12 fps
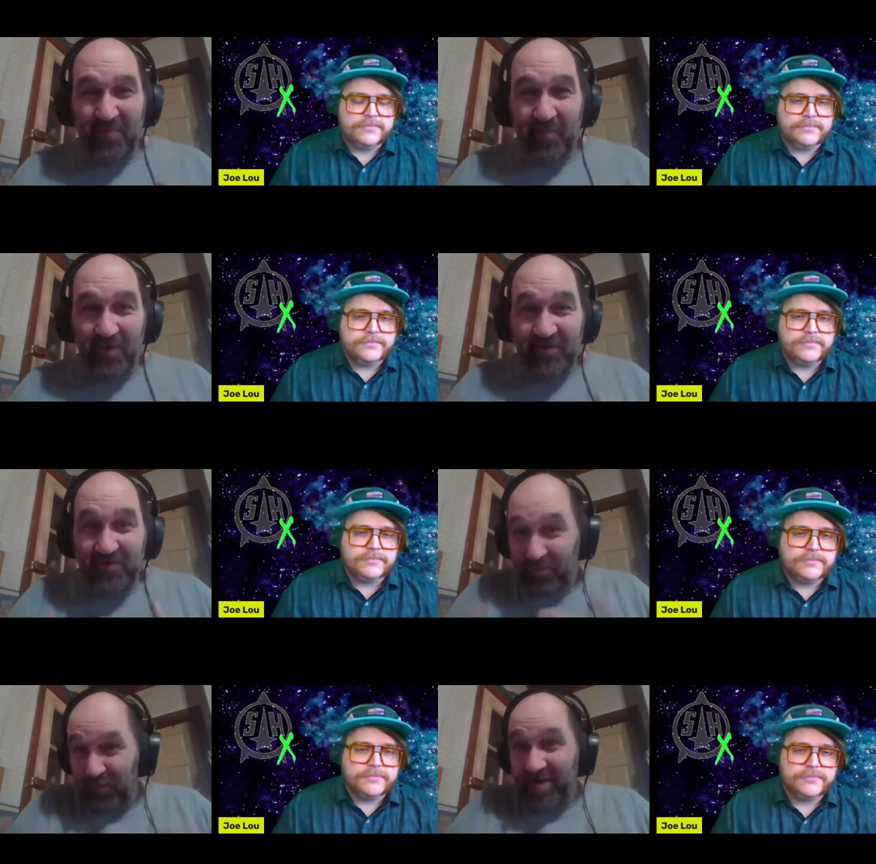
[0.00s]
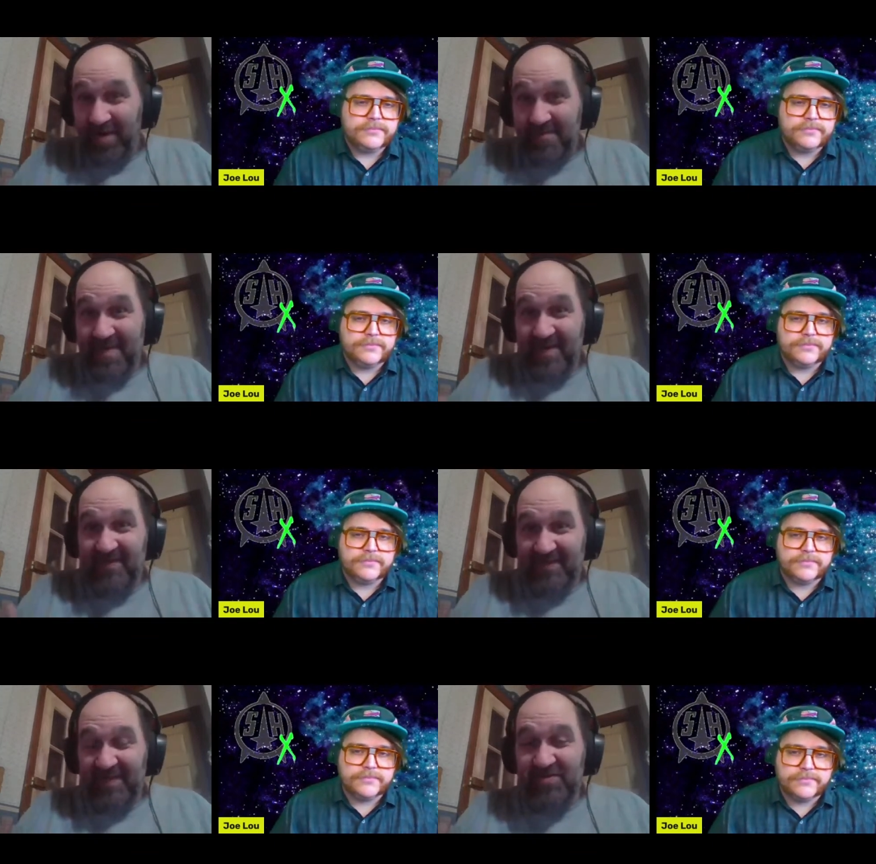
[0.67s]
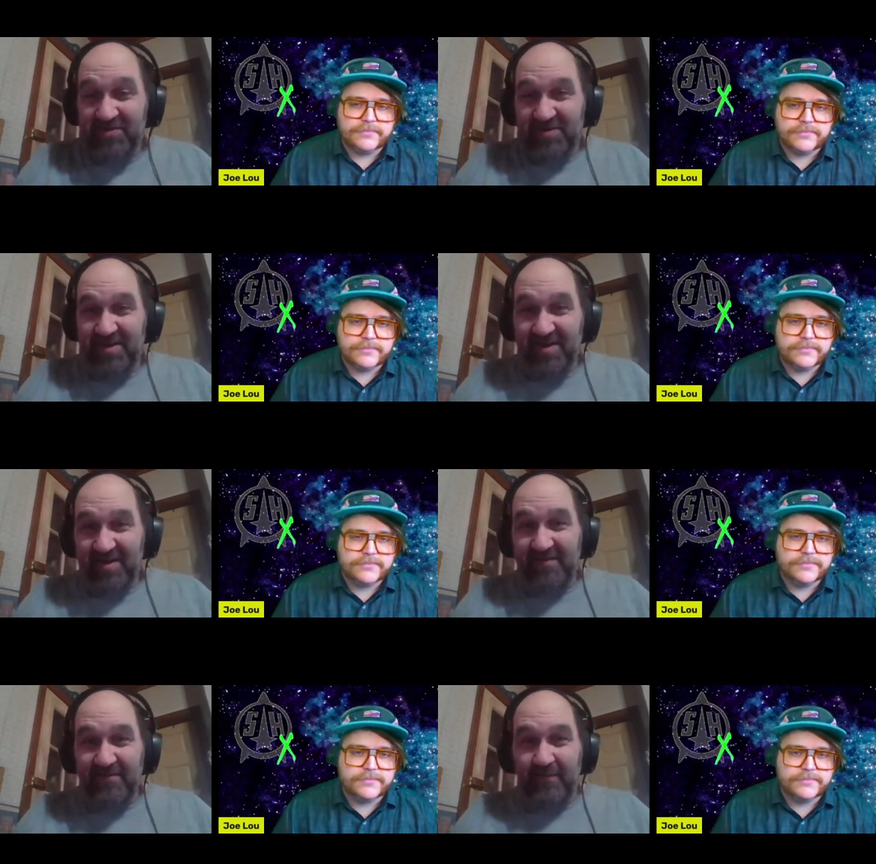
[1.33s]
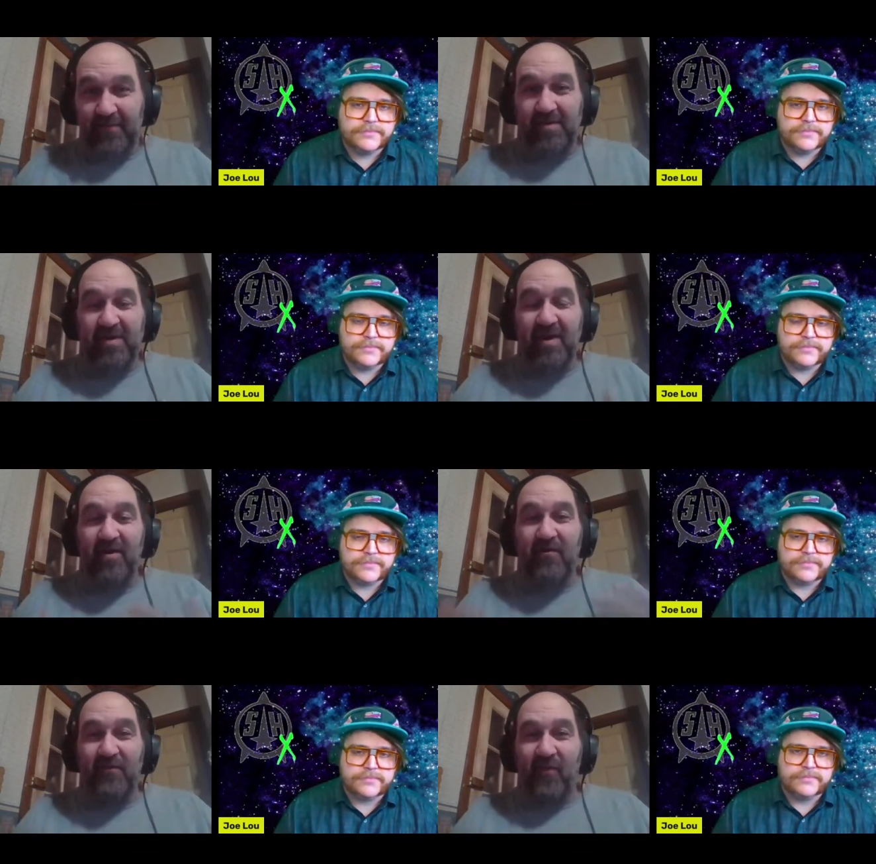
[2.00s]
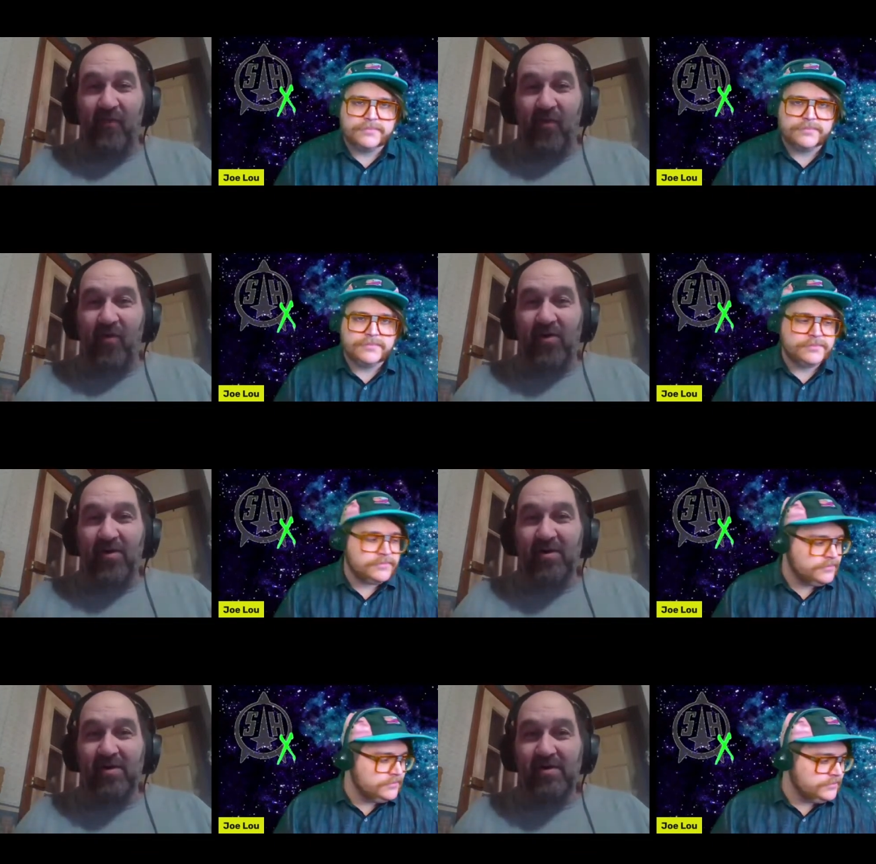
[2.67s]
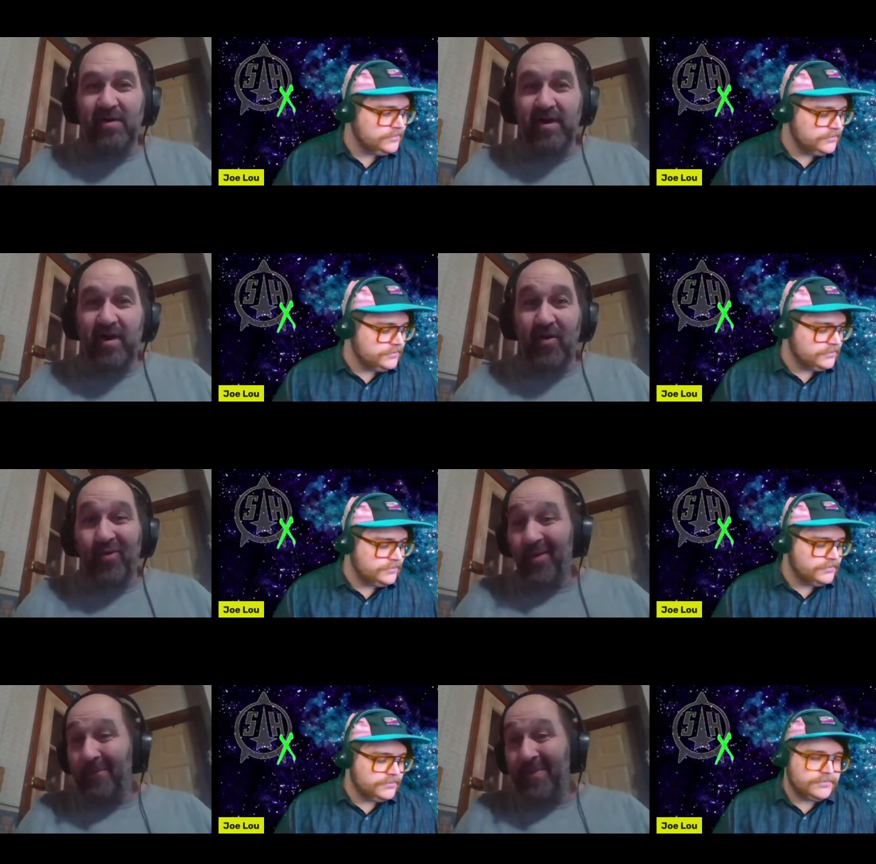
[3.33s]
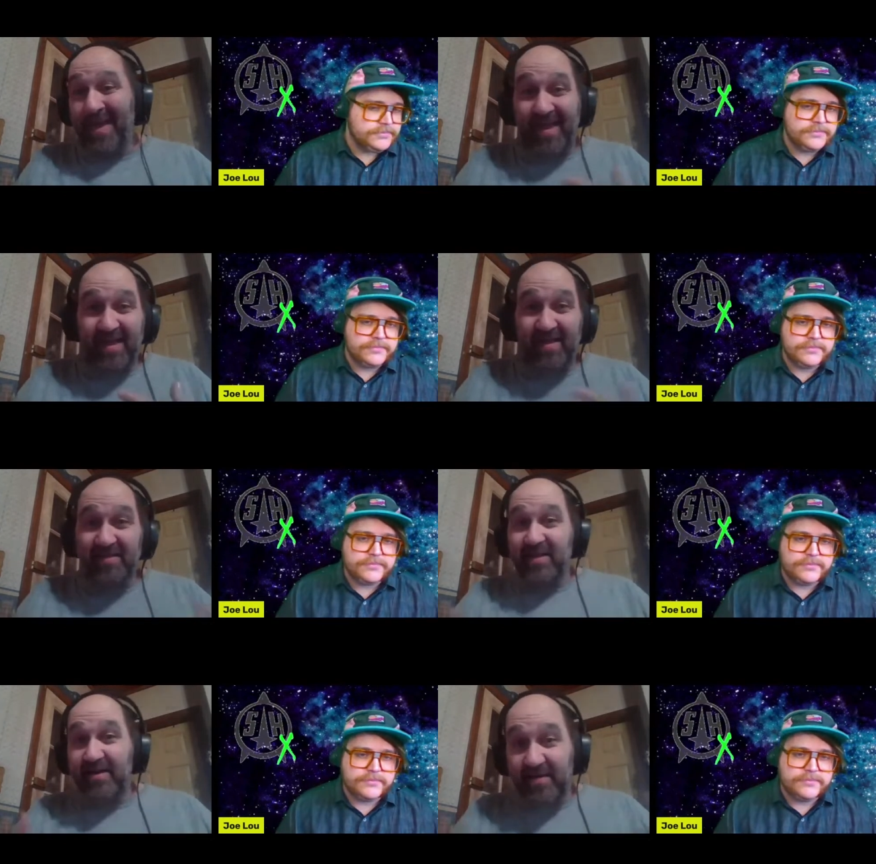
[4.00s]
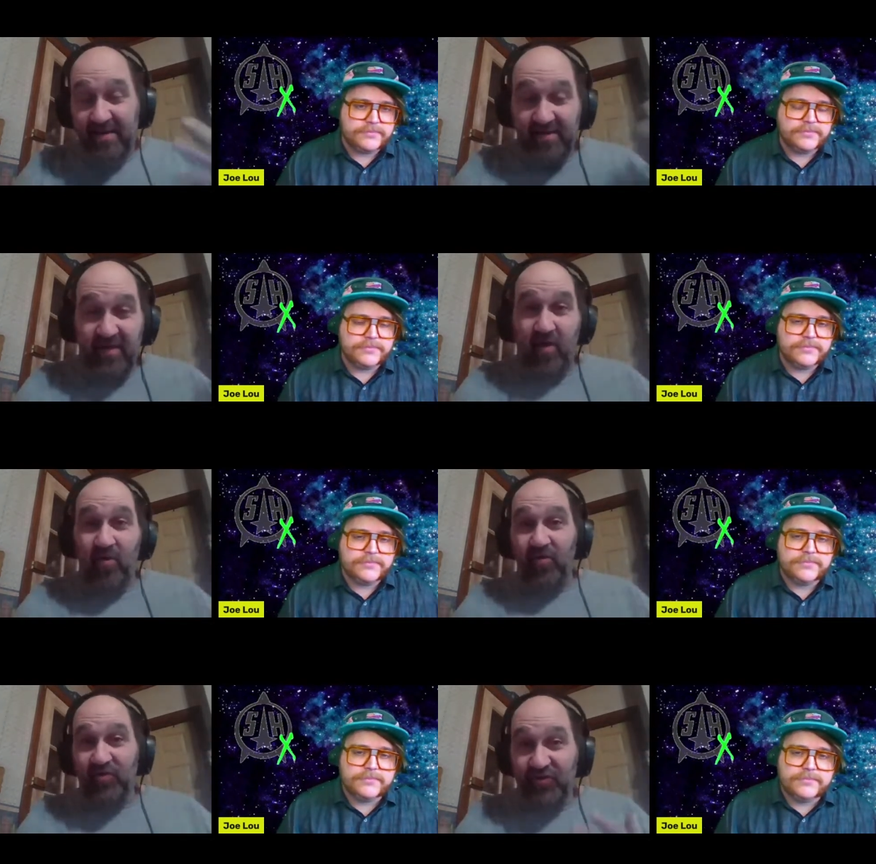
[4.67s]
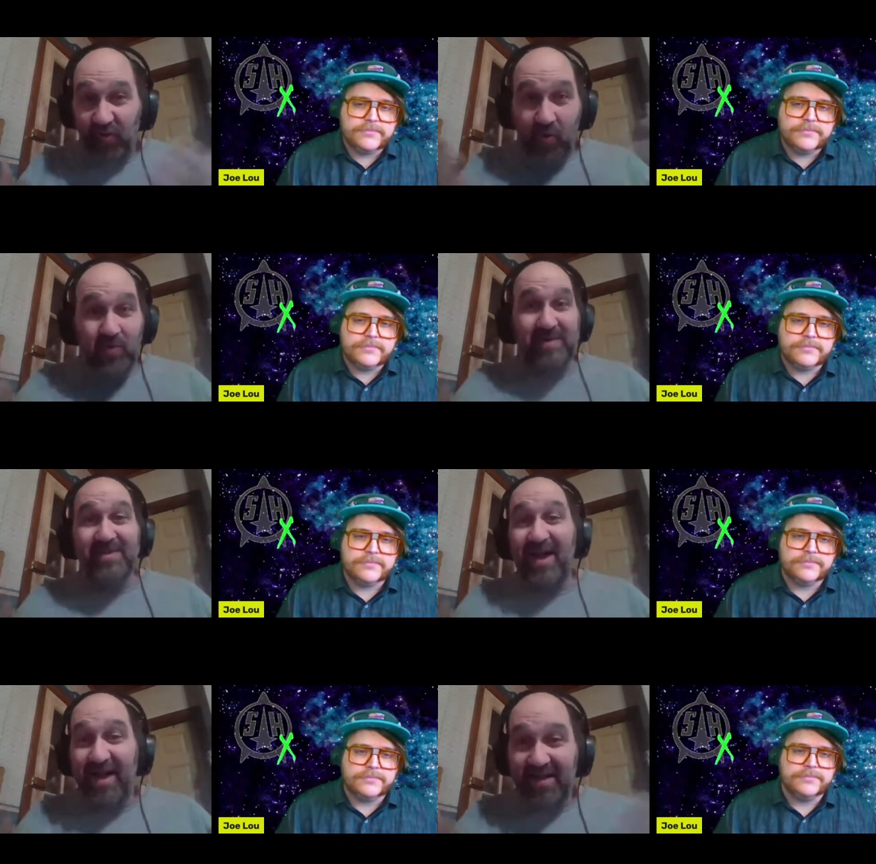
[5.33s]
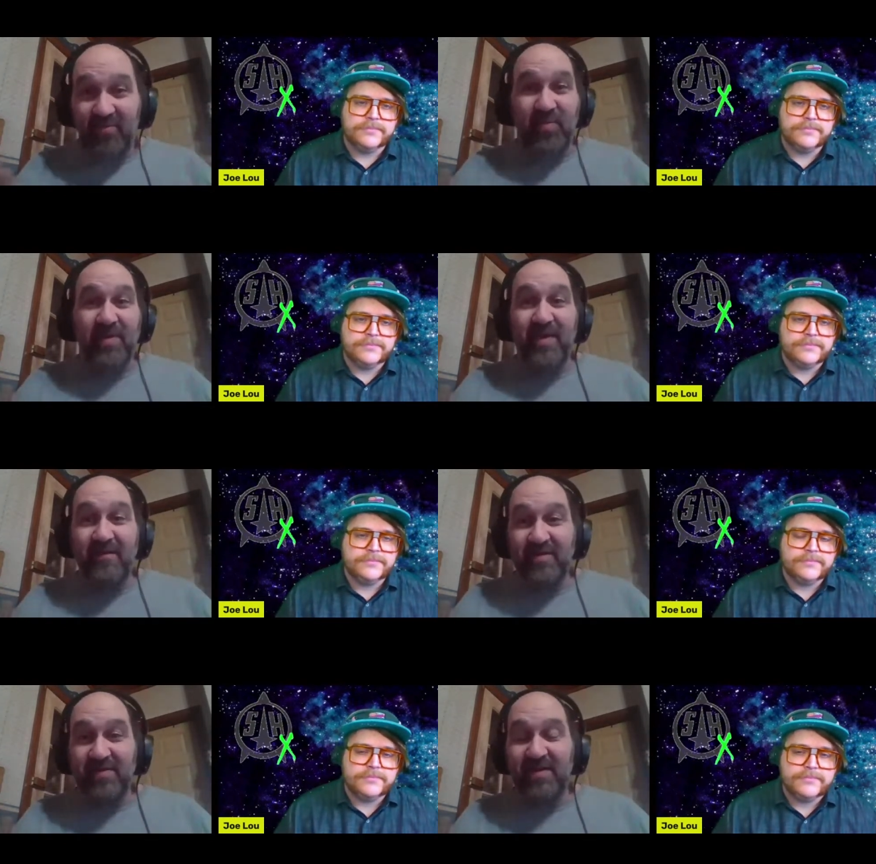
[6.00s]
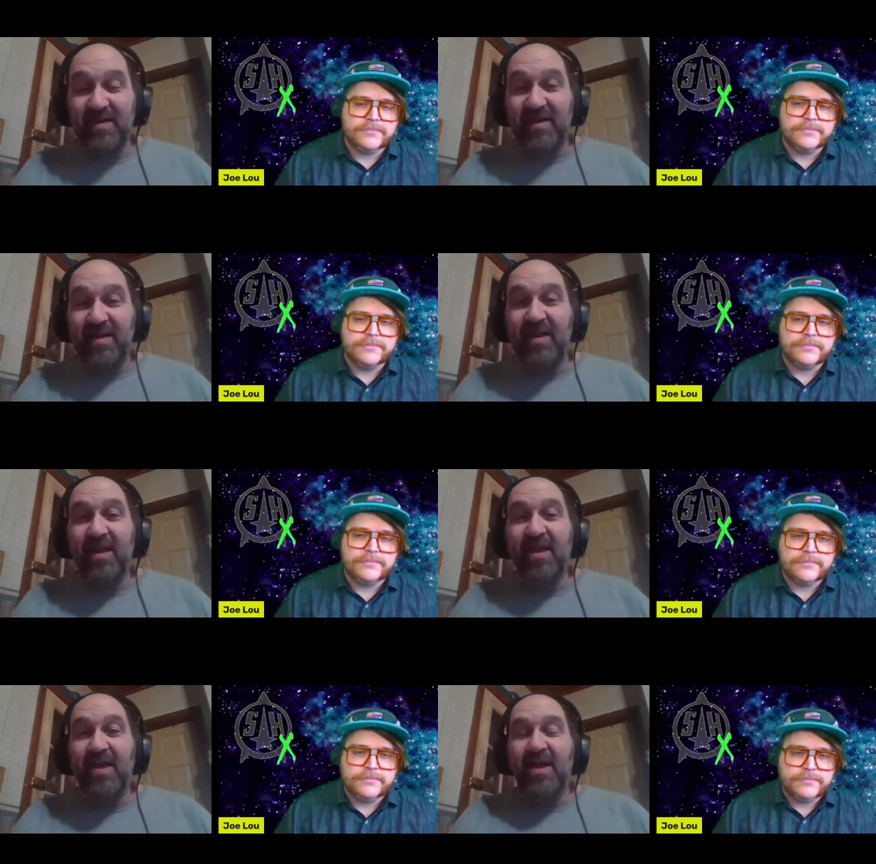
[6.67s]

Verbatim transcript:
Speaker 1: was pretty amazing that you did it for you know for you know the band and the whole storyline with everything